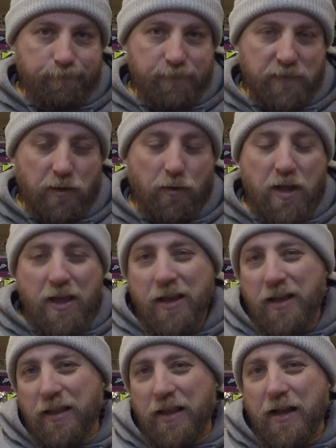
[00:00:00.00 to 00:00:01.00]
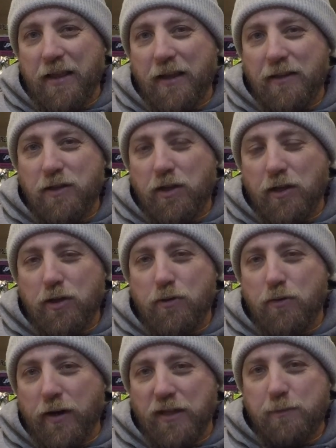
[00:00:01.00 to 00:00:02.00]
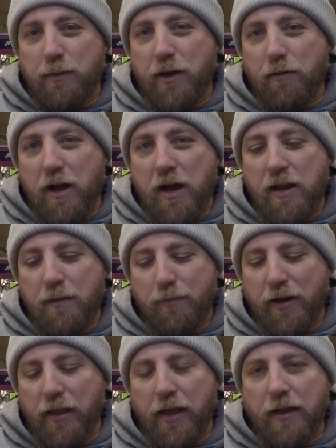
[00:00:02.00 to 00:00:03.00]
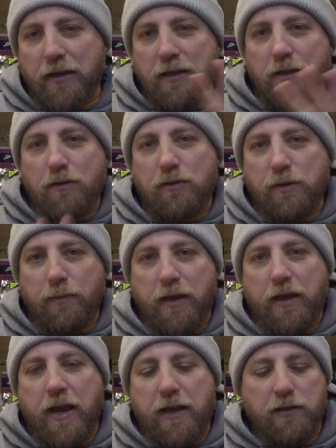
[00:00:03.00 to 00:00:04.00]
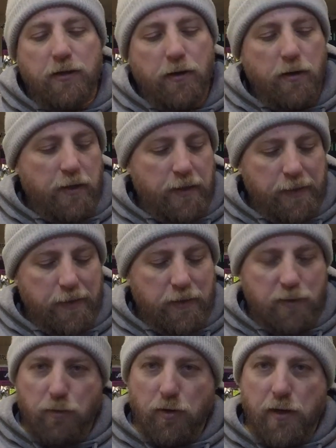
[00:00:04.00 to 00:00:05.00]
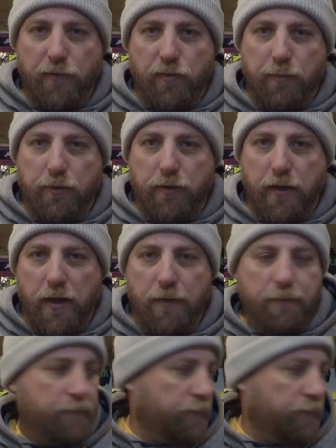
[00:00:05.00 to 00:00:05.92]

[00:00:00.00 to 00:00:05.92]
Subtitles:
So a lot of things you could do on a spinning rod, but I like to use a baitcaster, just more comfortable with that.